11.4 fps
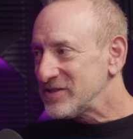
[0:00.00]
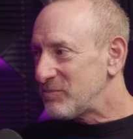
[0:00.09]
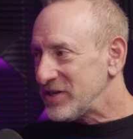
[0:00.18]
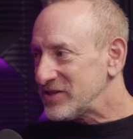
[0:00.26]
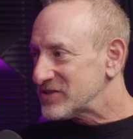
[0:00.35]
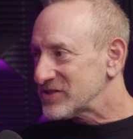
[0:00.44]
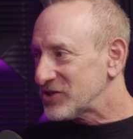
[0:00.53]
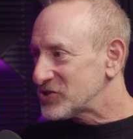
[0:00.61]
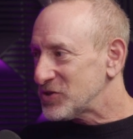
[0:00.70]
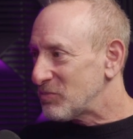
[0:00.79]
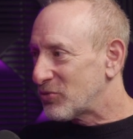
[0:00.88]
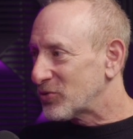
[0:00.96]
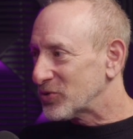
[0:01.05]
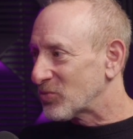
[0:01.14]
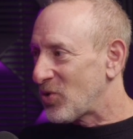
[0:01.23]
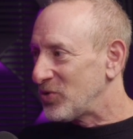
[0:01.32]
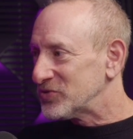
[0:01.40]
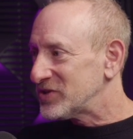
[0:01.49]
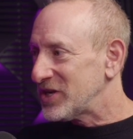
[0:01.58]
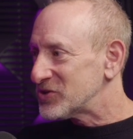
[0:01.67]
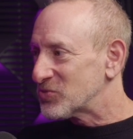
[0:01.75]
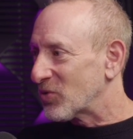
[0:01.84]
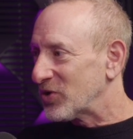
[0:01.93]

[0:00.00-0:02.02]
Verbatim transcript: ends up being such an important role in today's